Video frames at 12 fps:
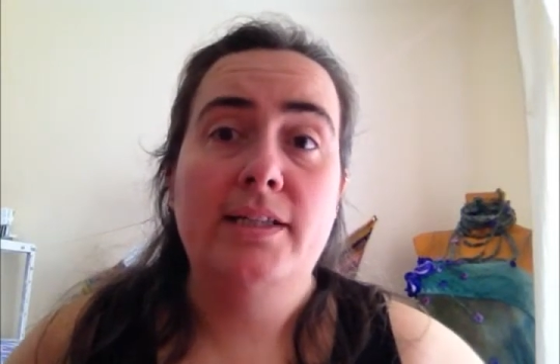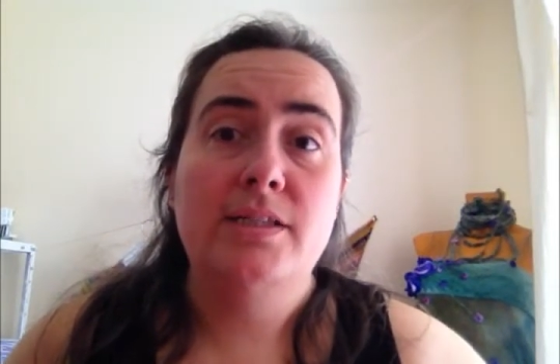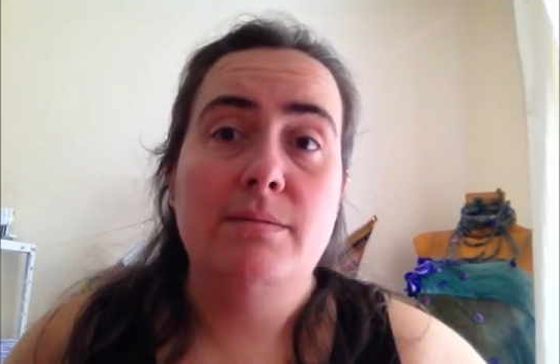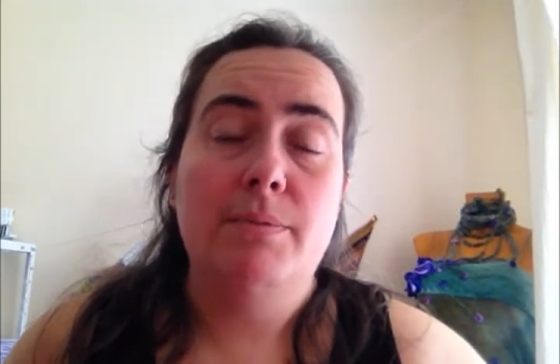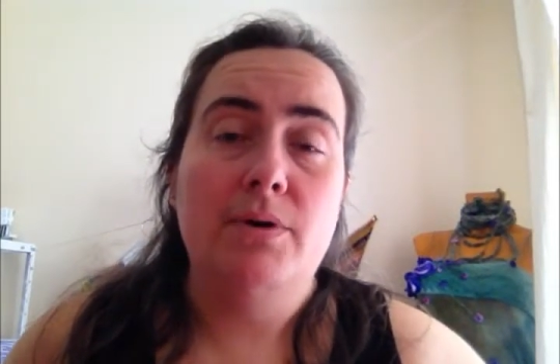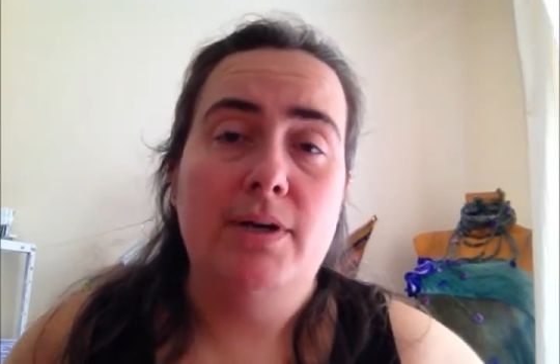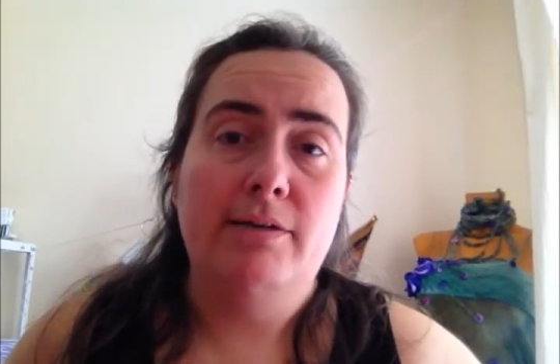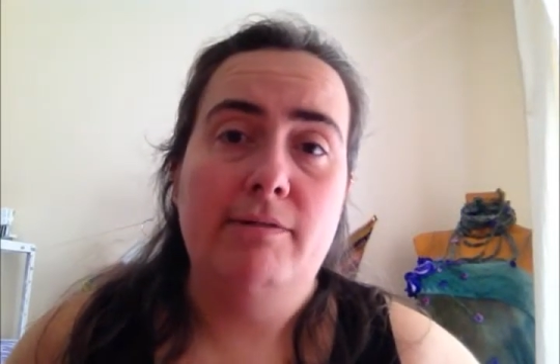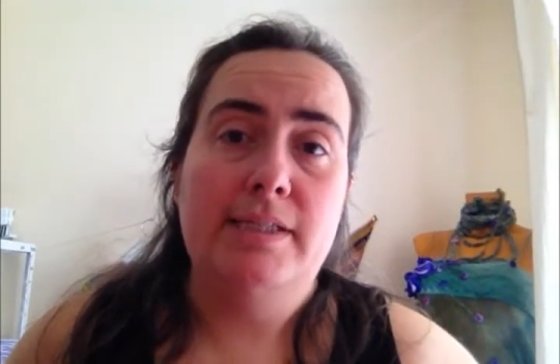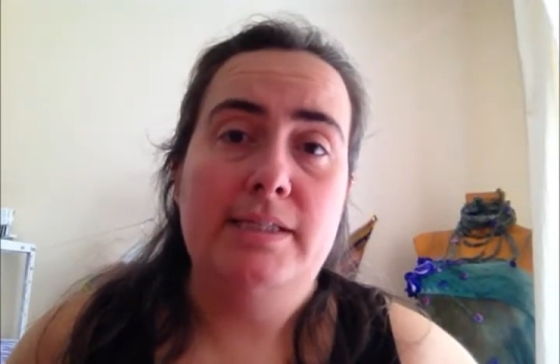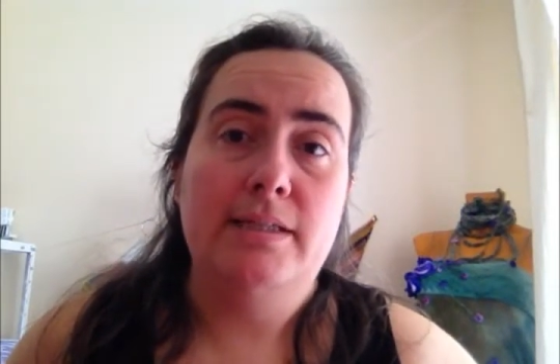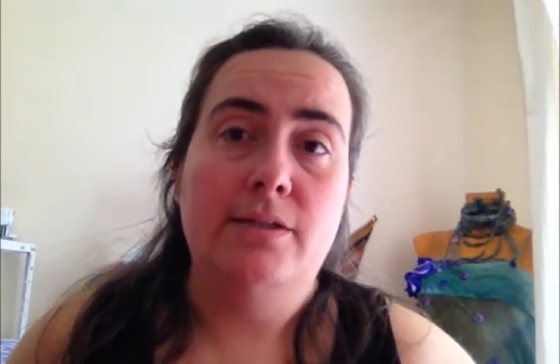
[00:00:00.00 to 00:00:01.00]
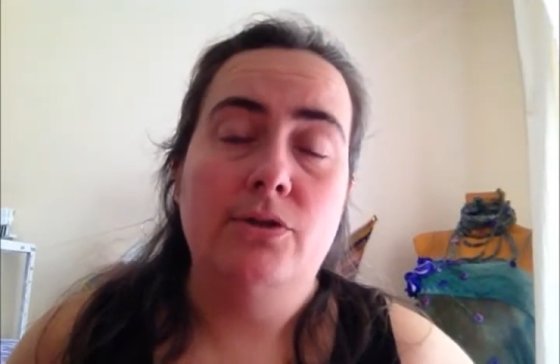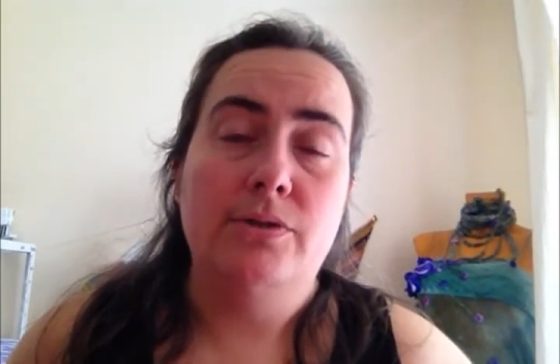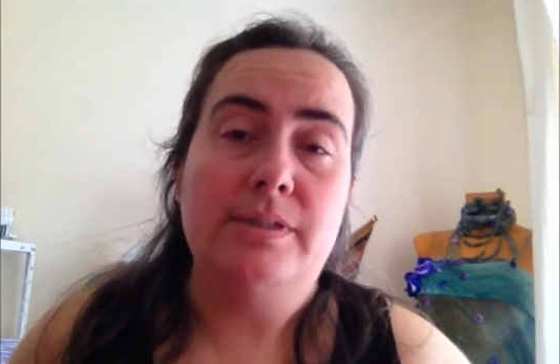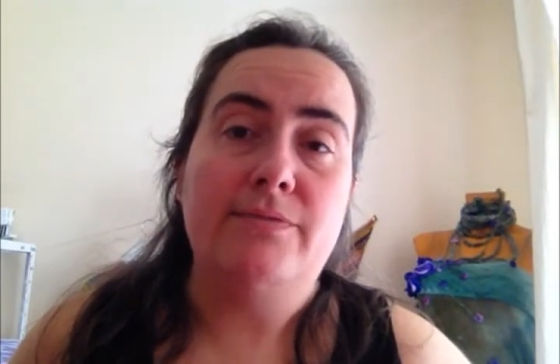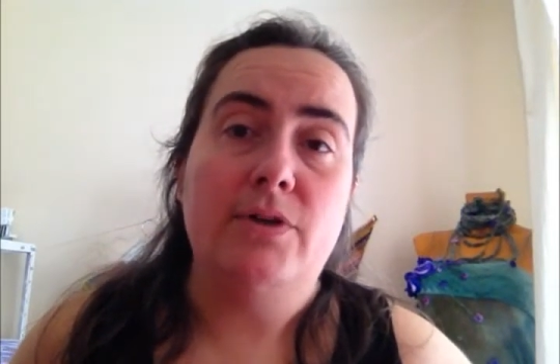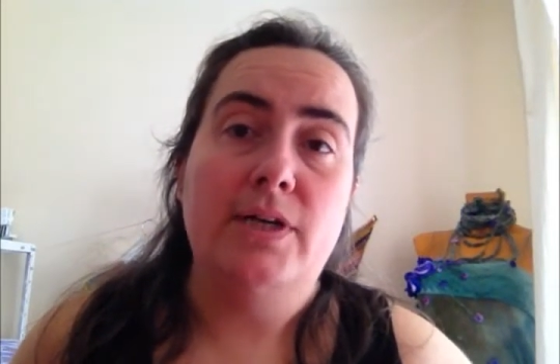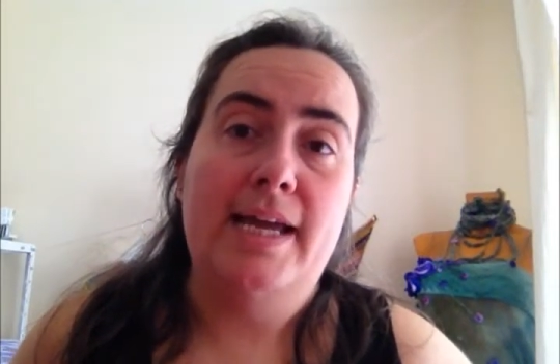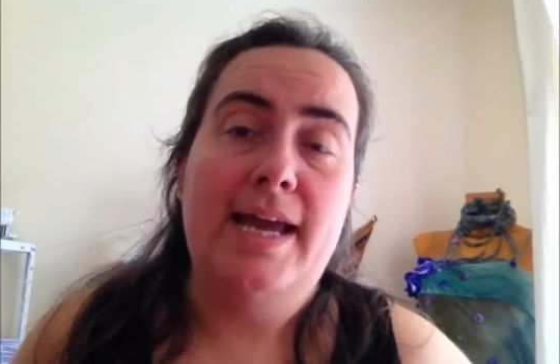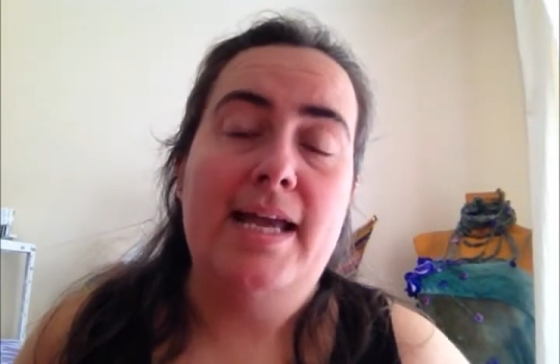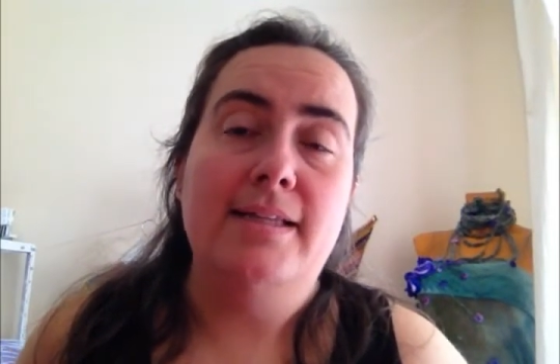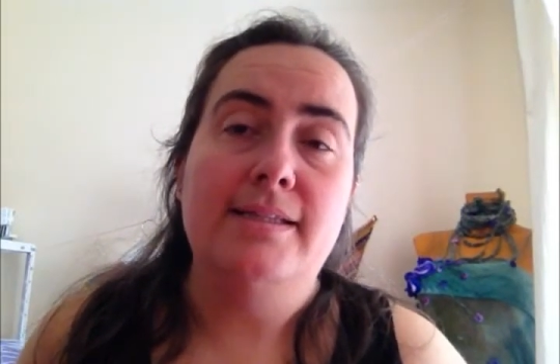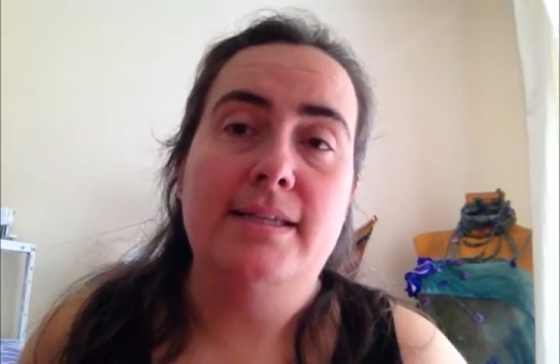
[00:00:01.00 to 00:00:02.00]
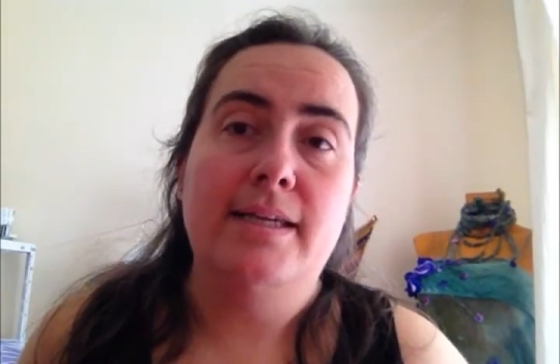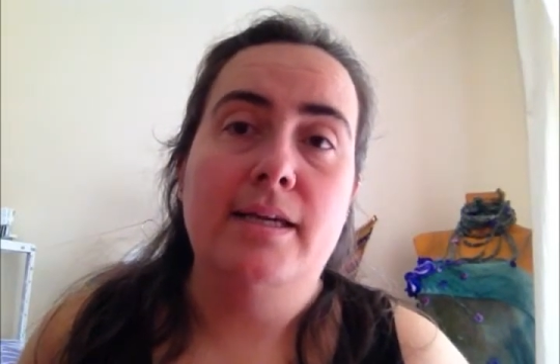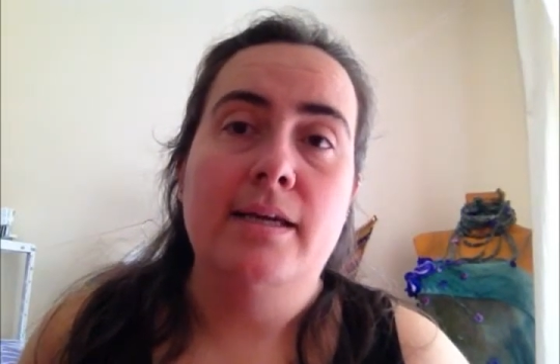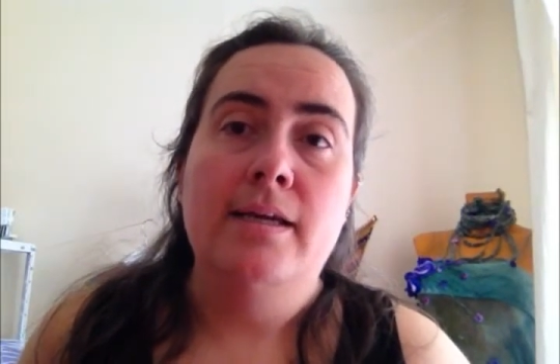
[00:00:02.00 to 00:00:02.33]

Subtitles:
to buy gradient yarns via Etsy,